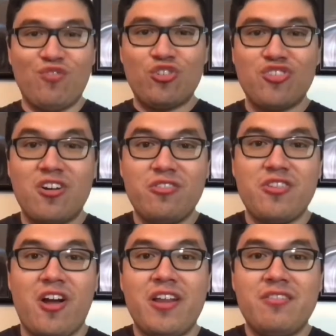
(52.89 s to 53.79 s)
For starters,
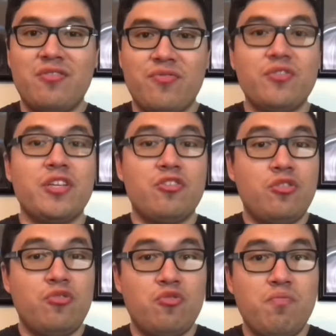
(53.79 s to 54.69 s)
the audience is first
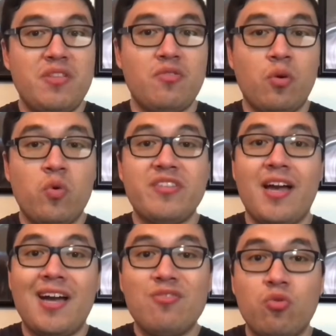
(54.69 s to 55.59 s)
introduced to Mitsuha, who is a
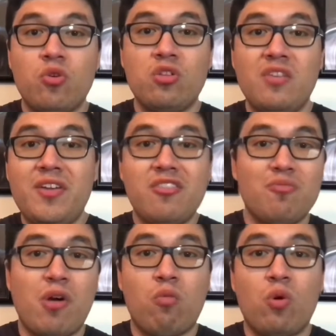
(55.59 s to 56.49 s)
high school girl living in a
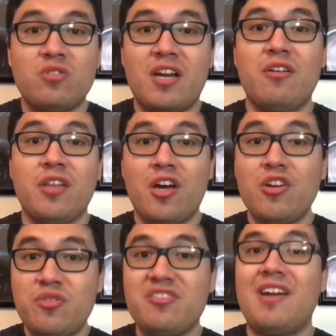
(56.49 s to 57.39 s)
small rural town in the
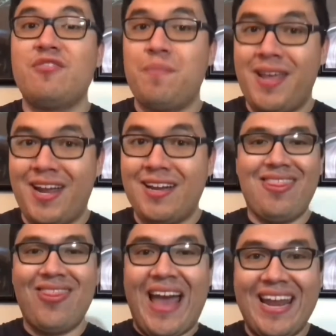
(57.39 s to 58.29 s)
countryside of
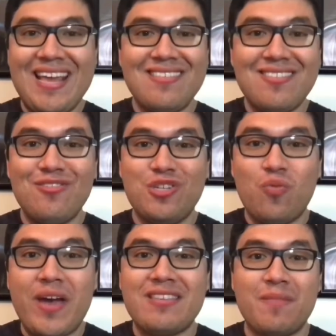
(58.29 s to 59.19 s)
Japan. That is until she
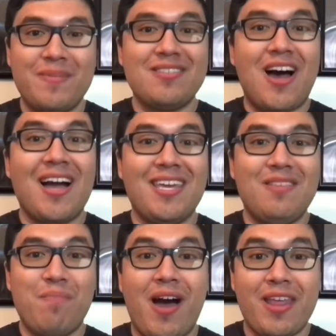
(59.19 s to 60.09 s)
wakes up in
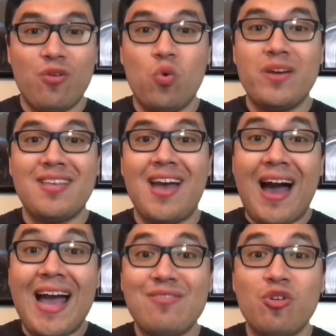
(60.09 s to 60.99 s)
Taki's body, who is a
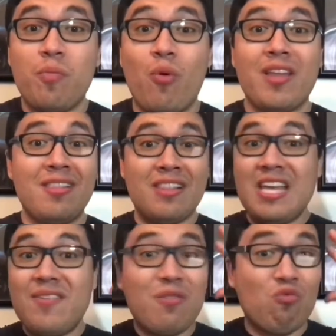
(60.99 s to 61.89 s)
high school boy
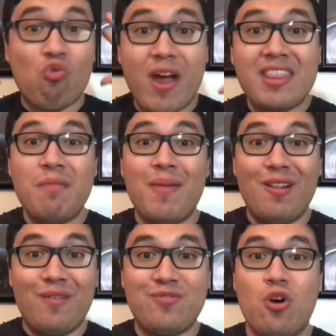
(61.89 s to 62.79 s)
living right in the
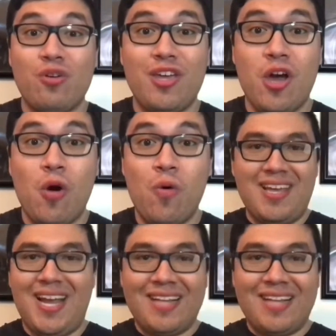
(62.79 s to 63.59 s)
middle of Tokyo.